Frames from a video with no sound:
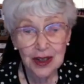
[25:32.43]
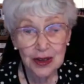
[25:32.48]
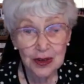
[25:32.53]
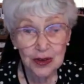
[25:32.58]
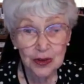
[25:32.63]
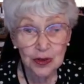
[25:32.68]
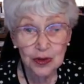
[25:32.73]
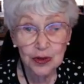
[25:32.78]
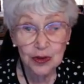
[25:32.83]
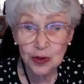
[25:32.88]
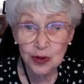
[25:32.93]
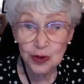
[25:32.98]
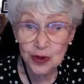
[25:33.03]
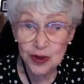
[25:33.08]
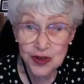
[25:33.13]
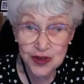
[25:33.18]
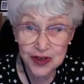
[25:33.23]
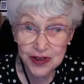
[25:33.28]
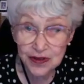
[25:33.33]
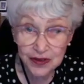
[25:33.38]
to
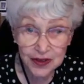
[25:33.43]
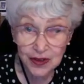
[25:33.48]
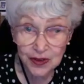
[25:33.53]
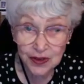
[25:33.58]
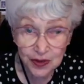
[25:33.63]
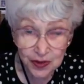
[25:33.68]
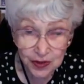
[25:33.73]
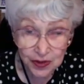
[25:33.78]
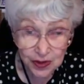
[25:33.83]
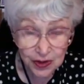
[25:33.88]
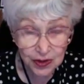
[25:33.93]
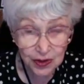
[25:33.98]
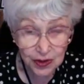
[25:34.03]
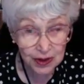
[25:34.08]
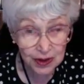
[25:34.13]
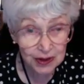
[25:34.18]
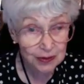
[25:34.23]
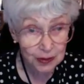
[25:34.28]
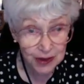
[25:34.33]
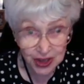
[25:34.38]
coercive
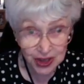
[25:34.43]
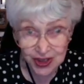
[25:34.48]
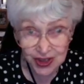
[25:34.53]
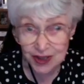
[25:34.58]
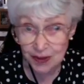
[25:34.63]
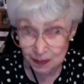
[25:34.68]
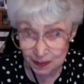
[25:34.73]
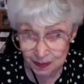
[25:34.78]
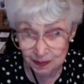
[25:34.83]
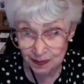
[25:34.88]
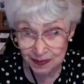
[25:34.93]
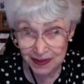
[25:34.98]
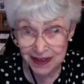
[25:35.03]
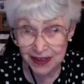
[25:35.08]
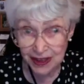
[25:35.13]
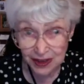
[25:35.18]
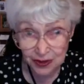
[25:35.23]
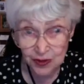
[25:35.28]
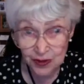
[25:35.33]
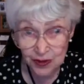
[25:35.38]
control, which is, there
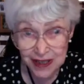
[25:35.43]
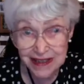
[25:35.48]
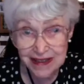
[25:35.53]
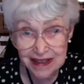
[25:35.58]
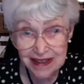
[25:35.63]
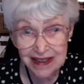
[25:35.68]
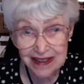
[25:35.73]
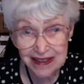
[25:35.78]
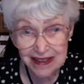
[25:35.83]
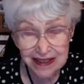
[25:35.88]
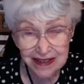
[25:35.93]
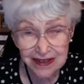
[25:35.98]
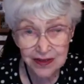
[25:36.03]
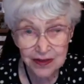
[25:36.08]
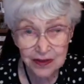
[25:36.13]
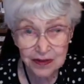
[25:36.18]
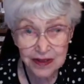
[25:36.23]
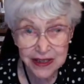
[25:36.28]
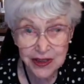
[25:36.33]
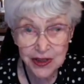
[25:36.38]
are trends in this
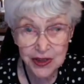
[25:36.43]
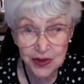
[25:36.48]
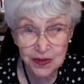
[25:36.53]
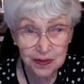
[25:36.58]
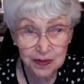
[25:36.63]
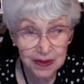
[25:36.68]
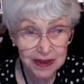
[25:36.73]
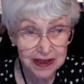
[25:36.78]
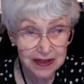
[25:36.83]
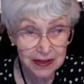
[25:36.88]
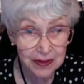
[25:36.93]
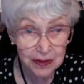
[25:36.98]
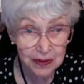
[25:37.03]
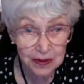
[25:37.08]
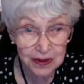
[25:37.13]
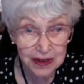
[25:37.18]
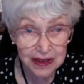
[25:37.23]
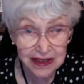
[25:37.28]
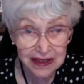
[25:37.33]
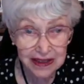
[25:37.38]
direction, by the
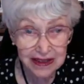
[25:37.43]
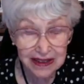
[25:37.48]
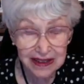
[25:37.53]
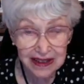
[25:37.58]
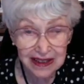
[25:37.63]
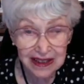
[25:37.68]
way.